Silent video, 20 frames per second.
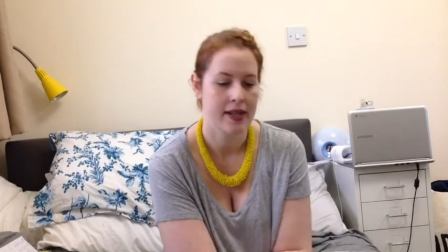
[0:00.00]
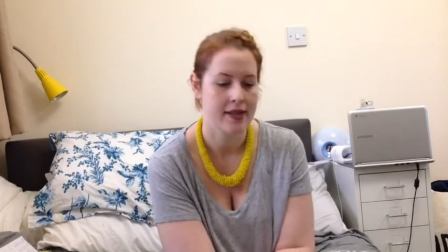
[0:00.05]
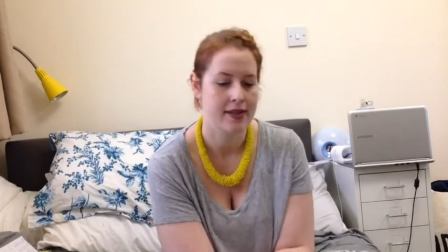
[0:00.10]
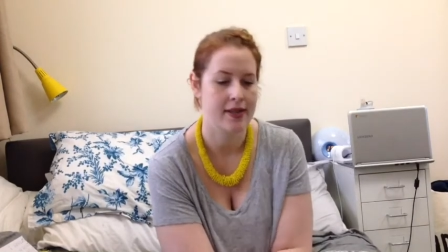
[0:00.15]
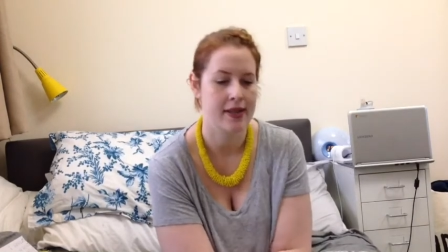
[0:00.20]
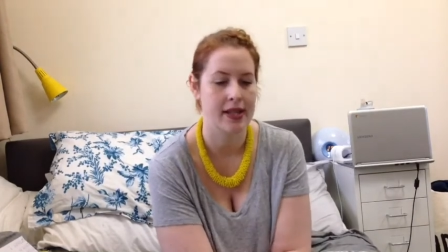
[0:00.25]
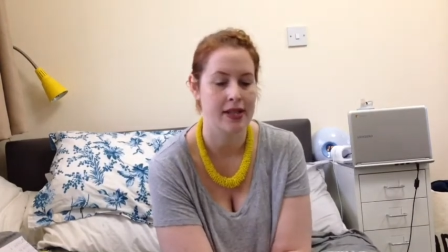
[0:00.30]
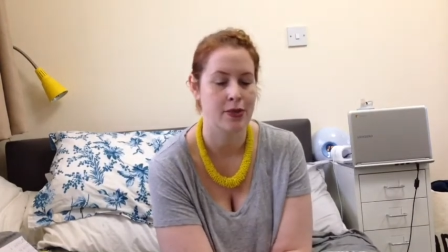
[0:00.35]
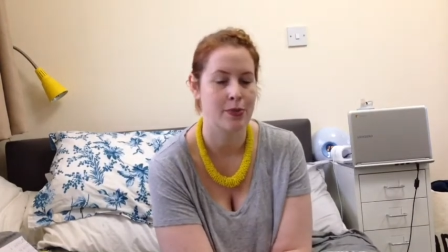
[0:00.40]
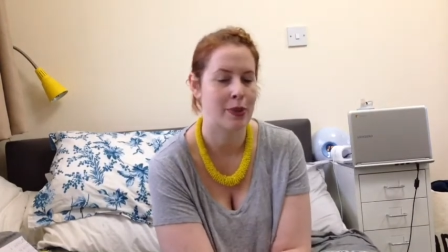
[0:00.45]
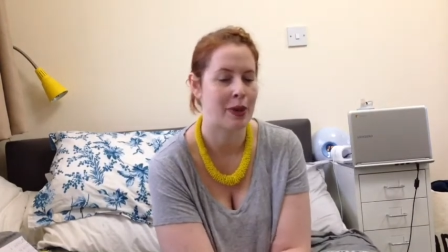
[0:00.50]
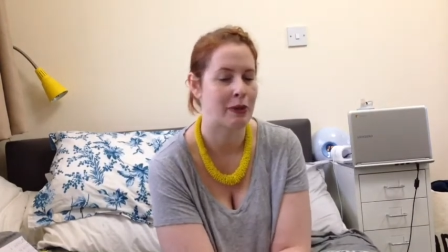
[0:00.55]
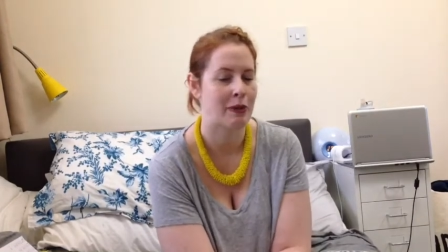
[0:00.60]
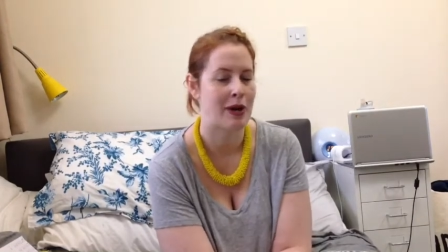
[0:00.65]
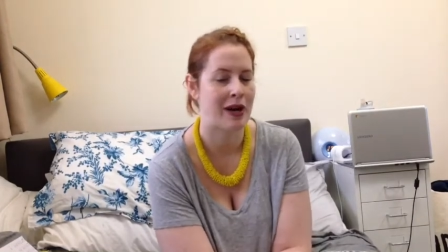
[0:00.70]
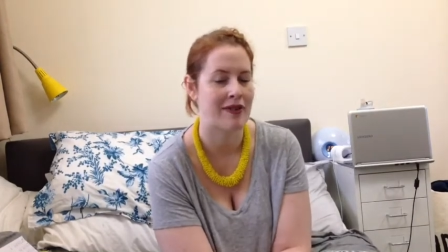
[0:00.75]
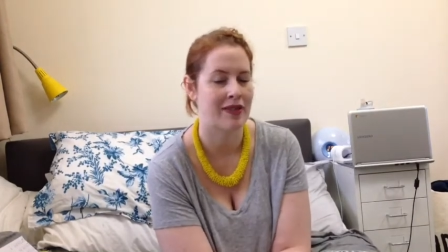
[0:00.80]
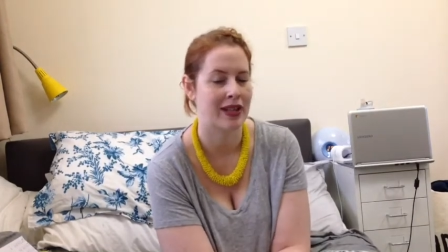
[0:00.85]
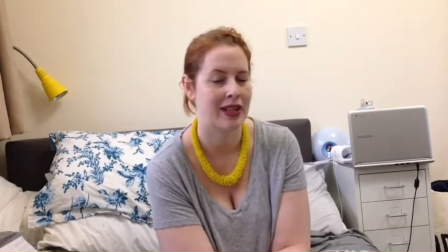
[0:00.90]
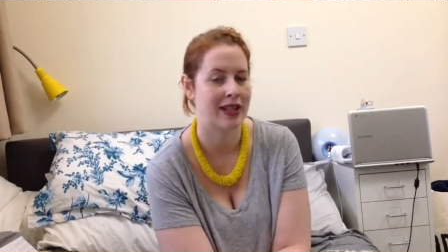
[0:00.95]
so that should be
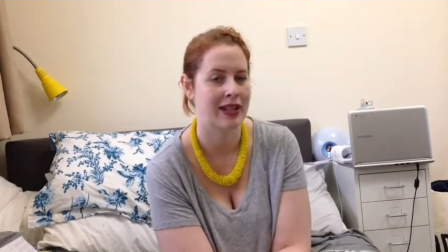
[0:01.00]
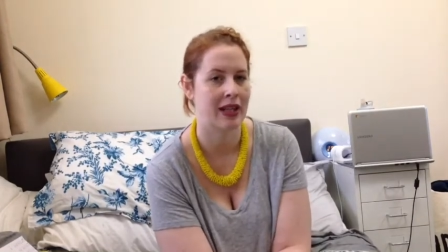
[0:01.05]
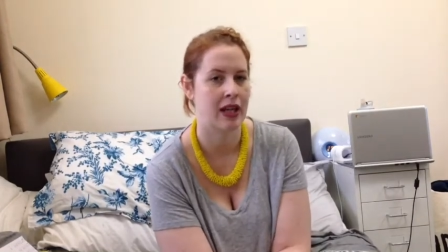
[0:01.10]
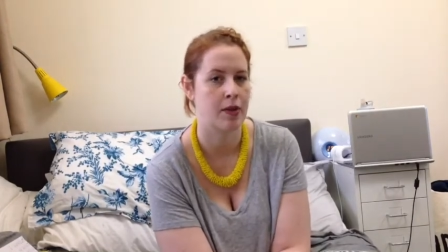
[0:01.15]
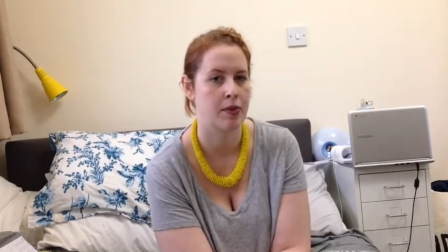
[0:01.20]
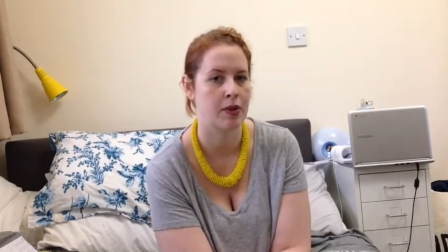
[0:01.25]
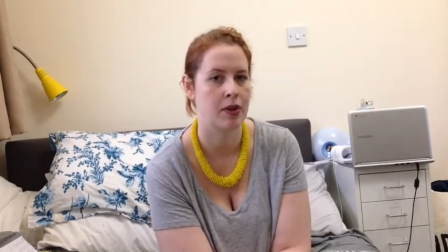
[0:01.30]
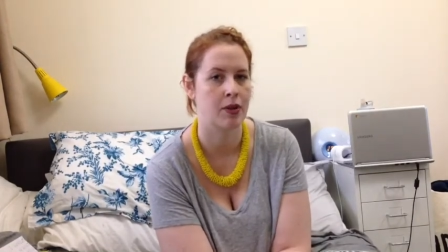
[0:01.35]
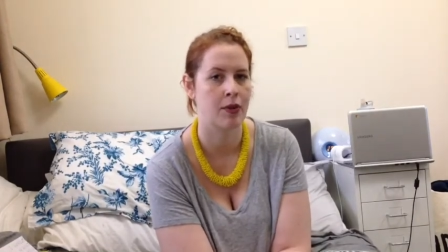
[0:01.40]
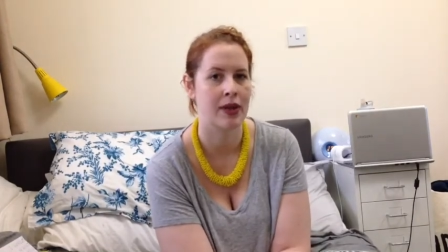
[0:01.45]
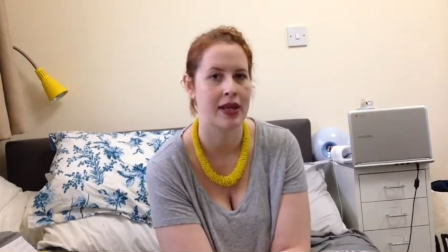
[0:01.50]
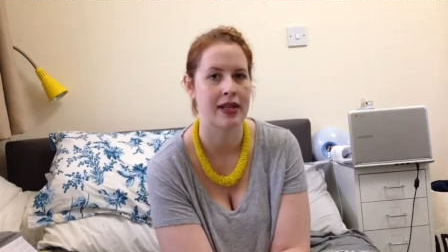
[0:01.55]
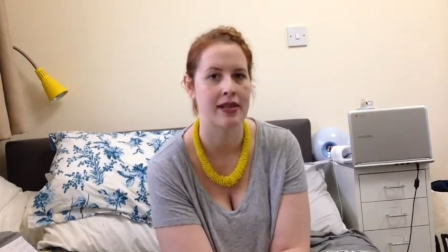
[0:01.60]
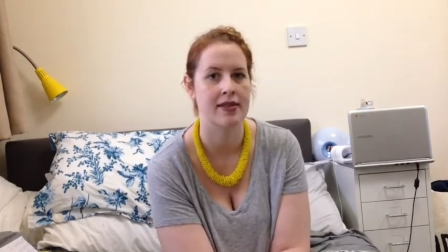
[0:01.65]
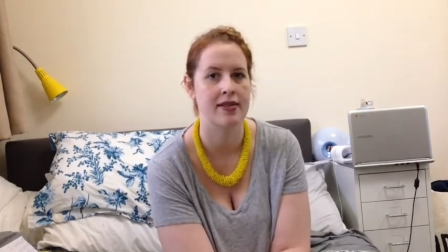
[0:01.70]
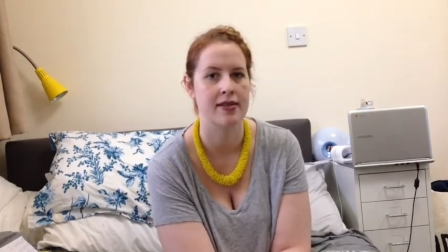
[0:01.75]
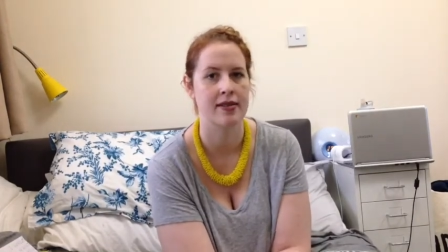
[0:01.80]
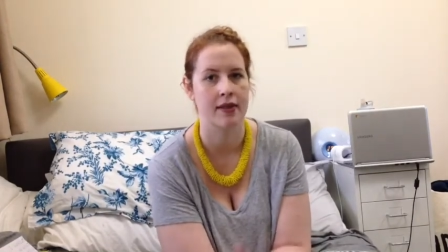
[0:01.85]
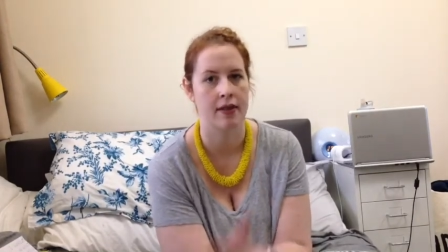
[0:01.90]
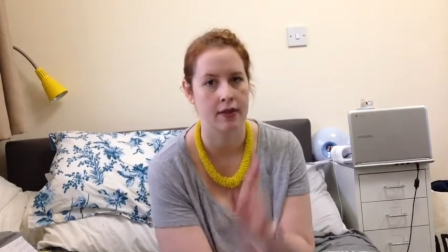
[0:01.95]
arriving in a couple of
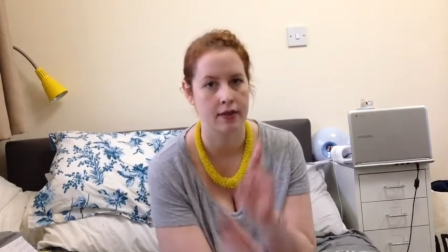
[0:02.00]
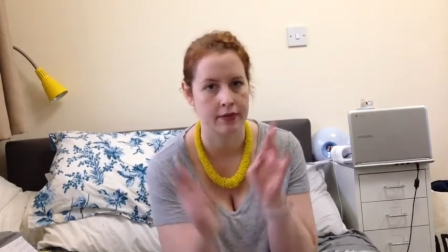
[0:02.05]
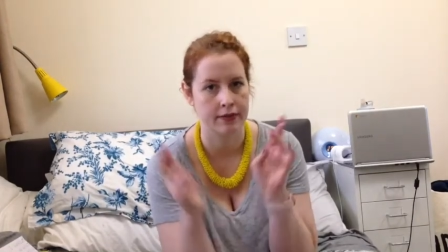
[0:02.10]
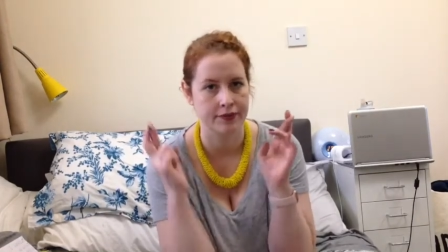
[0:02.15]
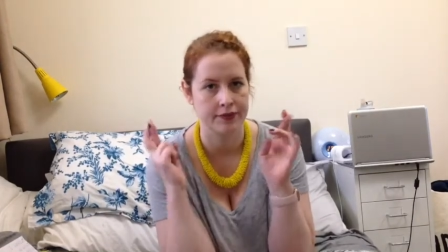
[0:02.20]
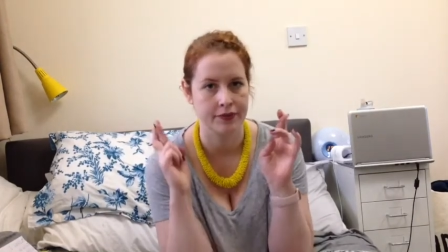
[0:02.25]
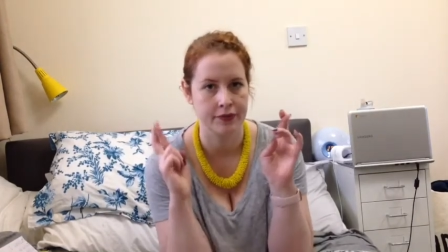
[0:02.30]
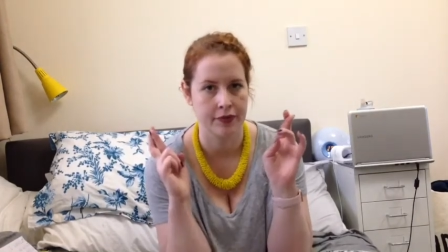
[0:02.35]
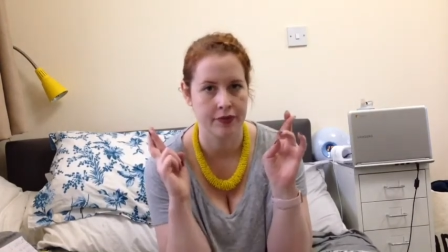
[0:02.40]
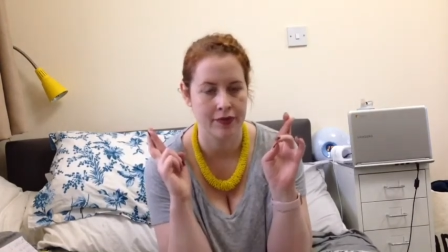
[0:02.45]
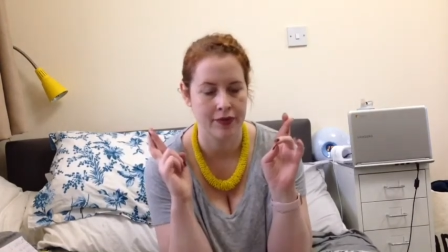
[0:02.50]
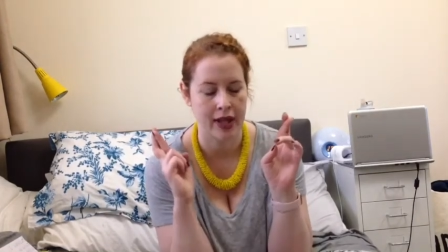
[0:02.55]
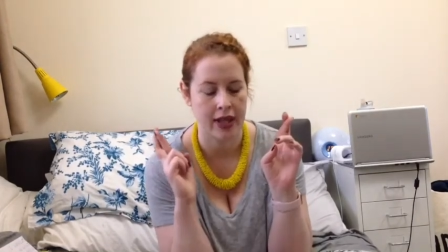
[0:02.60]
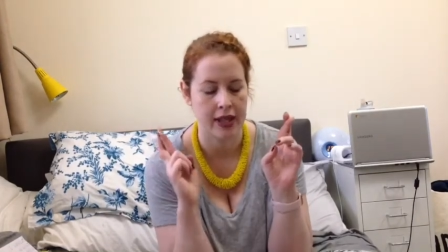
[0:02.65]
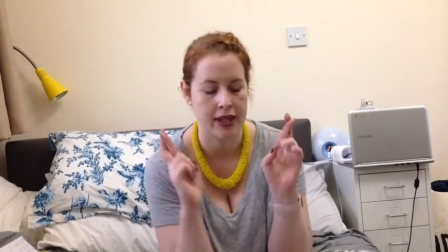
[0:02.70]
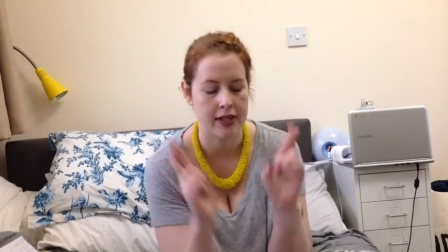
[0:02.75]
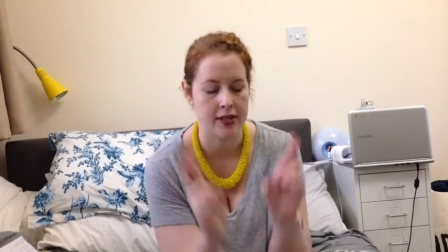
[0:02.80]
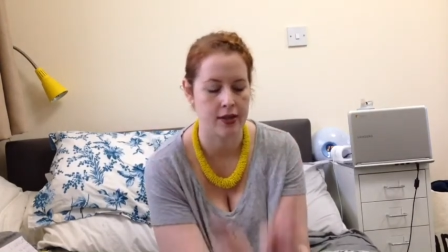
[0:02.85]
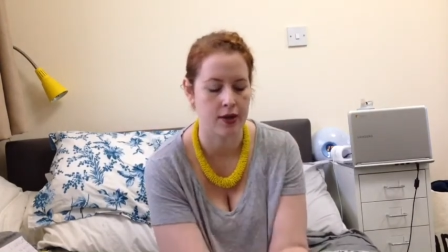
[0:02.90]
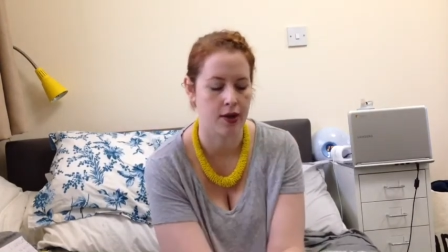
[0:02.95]
weeks so fingers